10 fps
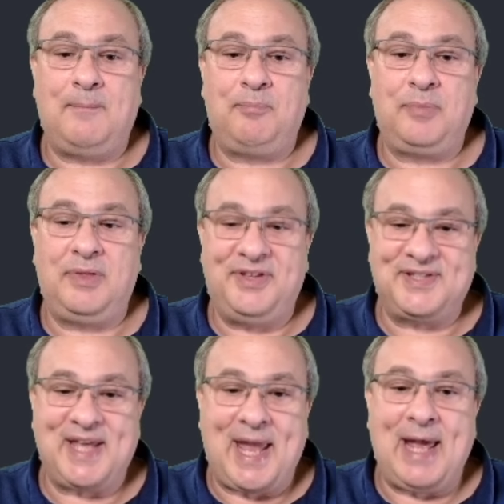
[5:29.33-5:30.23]

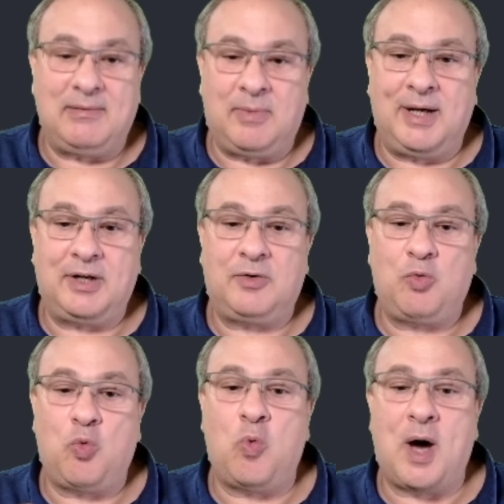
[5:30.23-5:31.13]
this Antminer
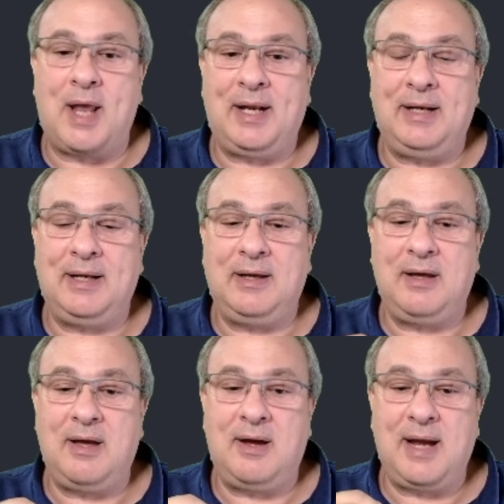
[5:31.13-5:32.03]
wanted
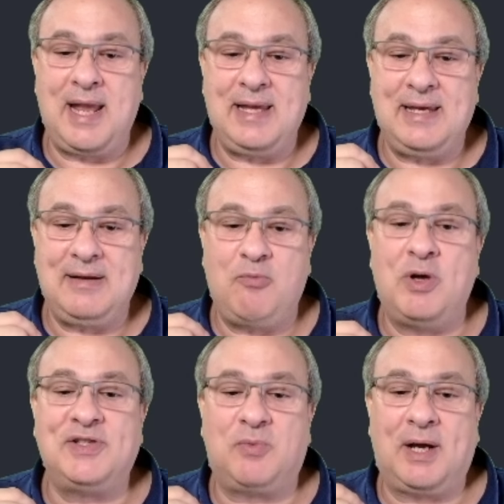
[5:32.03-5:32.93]
it
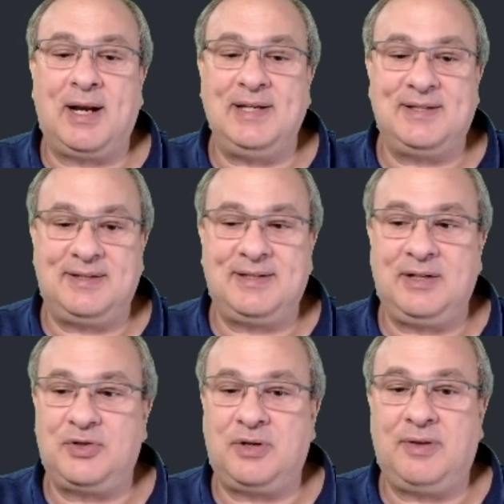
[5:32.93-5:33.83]
wasn't recognizing the
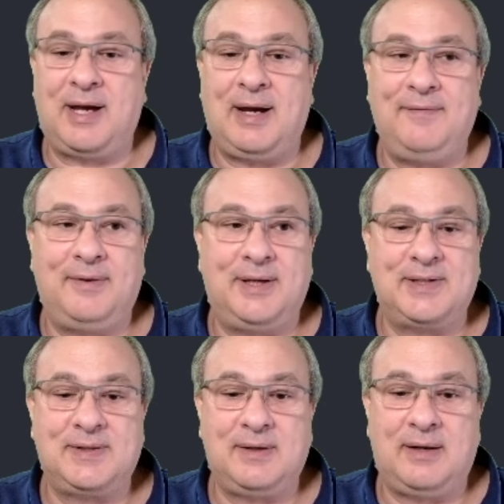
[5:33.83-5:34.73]
signature of the
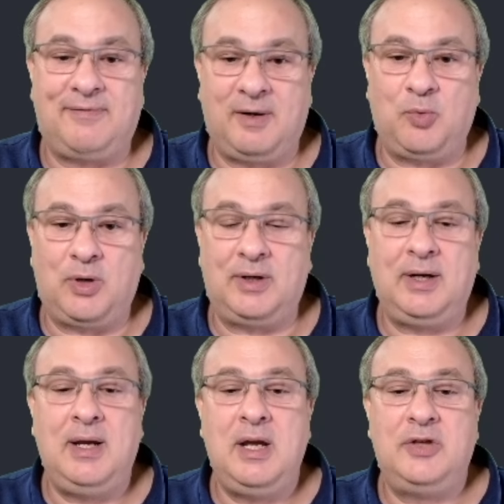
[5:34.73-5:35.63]
Hiveos firmware.
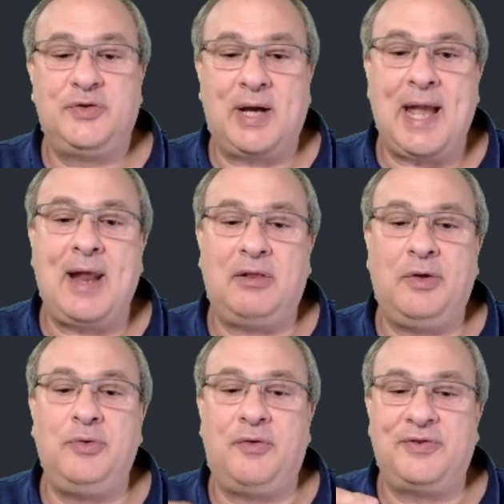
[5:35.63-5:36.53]
So I had to
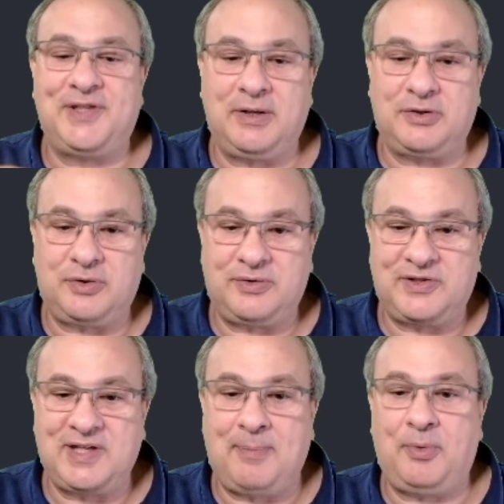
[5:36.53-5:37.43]
load the signature
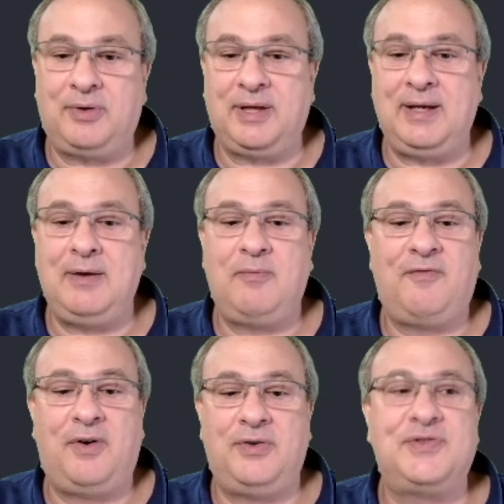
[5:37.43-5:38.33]
separately
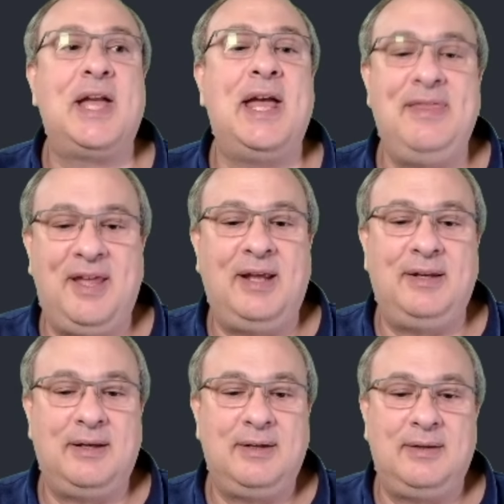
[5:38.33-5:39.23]
first, and
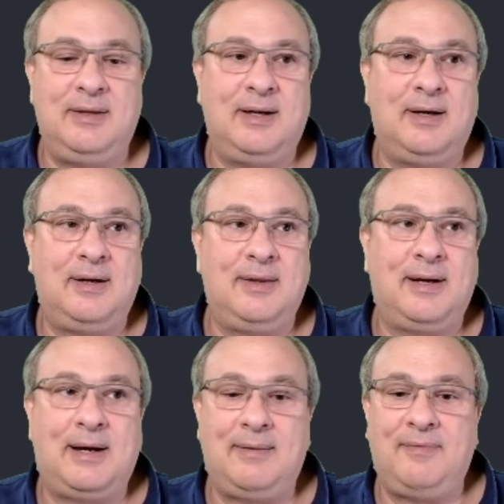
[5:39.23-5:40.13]
then the
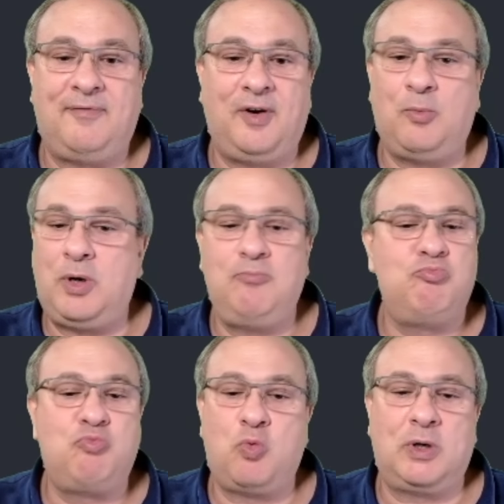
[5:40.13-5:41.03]
firmware
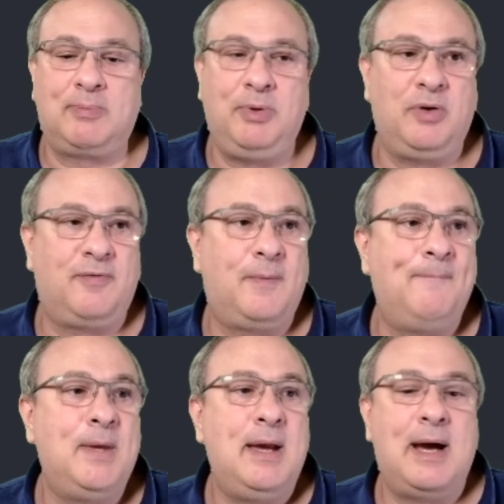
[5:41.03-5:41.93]
worked beautiful.
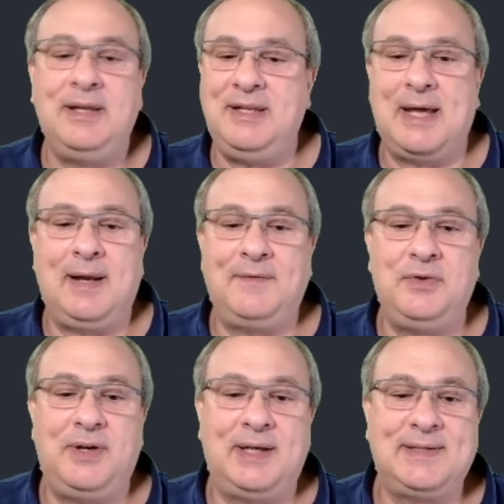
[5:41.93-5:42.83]
I did not have to
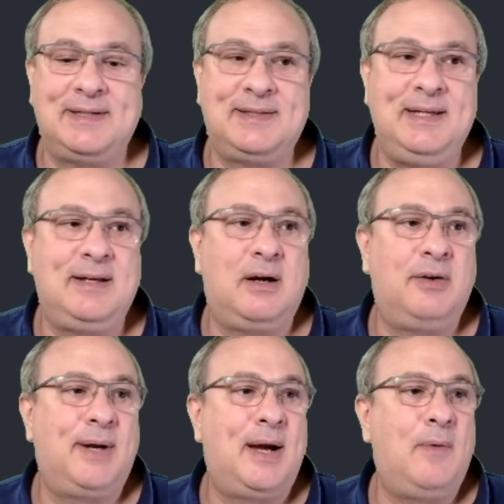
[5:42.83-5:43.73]
do the SSD
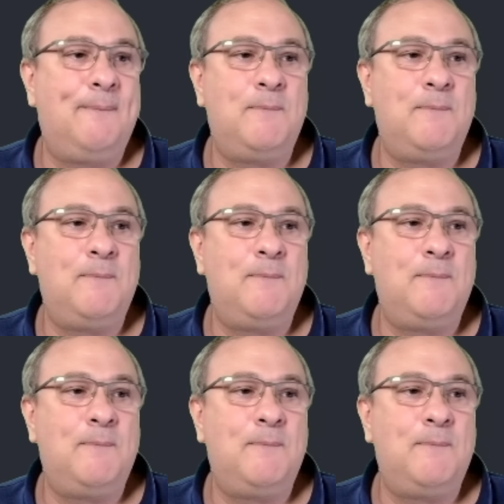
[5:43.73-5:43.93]
card route.